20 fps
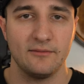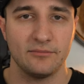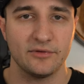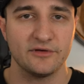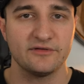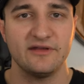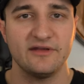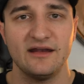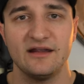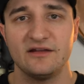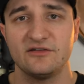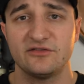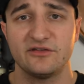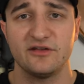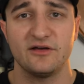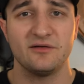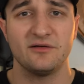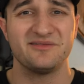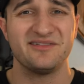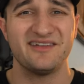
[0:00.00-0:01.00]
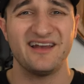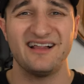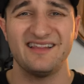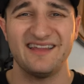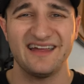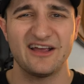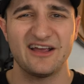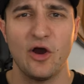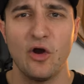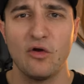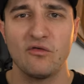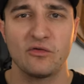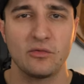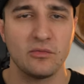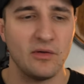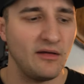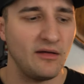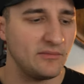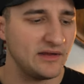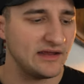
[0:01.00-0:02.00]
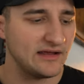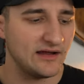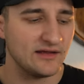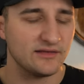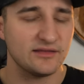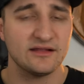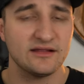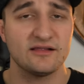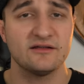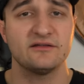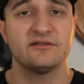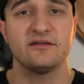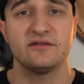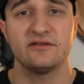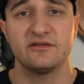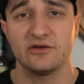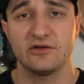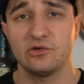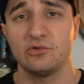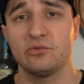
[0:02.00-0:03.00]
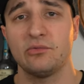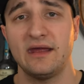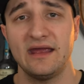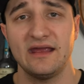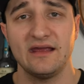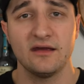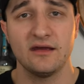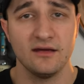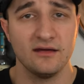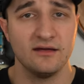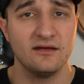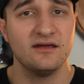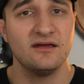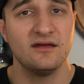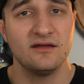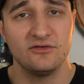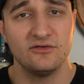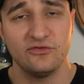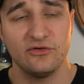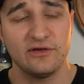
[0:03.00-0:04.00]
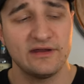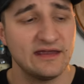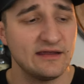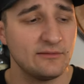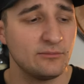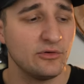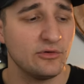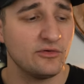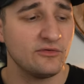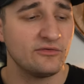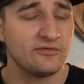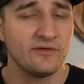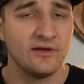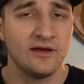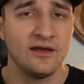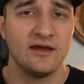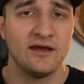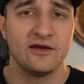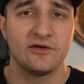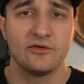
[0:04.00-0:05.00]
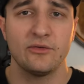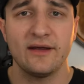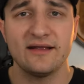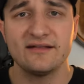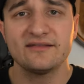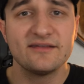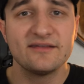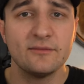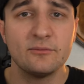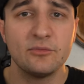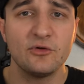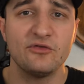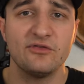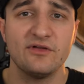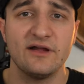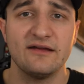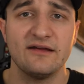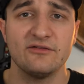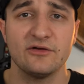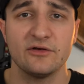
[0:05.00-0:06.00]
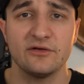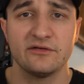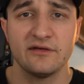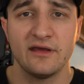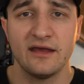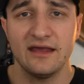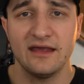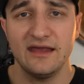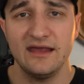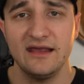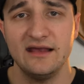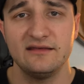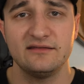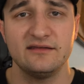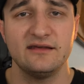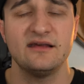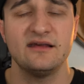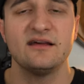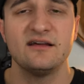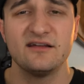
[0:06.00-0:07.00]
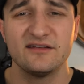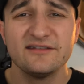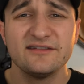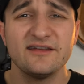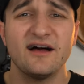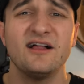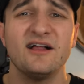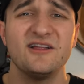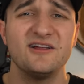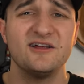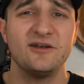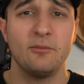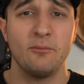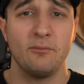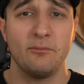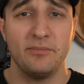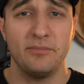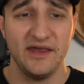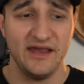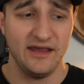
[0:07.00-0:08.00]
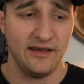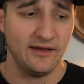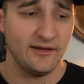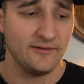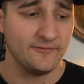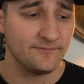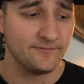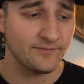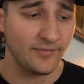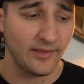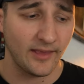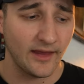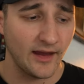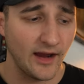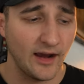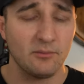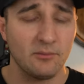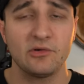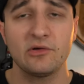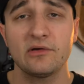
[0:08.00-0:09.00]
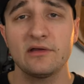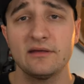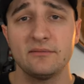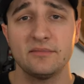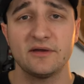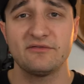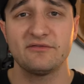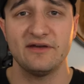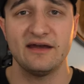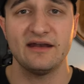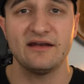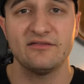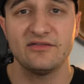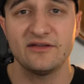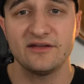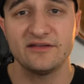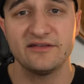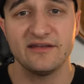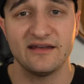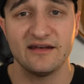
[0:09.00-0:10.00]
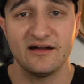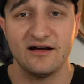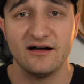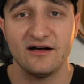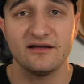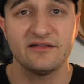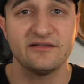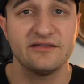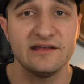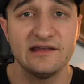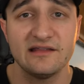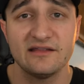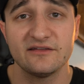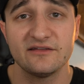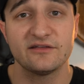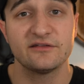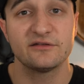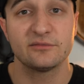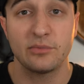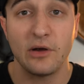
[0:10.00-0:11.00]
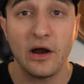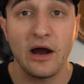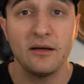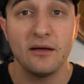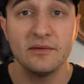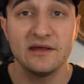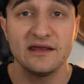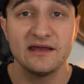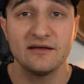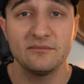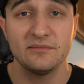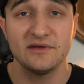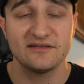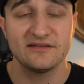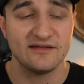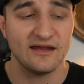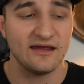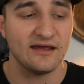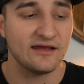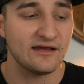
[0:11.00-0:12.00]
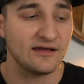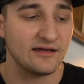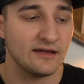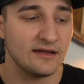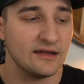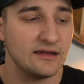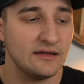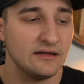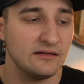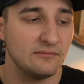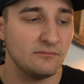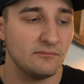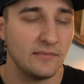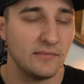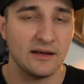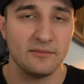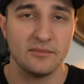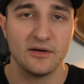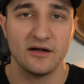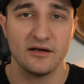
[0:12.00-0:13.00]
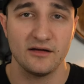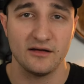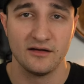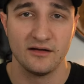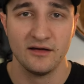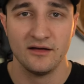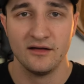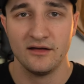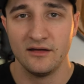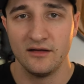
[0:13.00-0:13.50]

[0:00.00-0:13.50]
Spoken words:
percentage, so it's not like overwhelming. I think this is a great drinking proof, great simple flavors, easy, solid B. I'm a really big fan of this, and honestly, this is probably going to be staying in my bar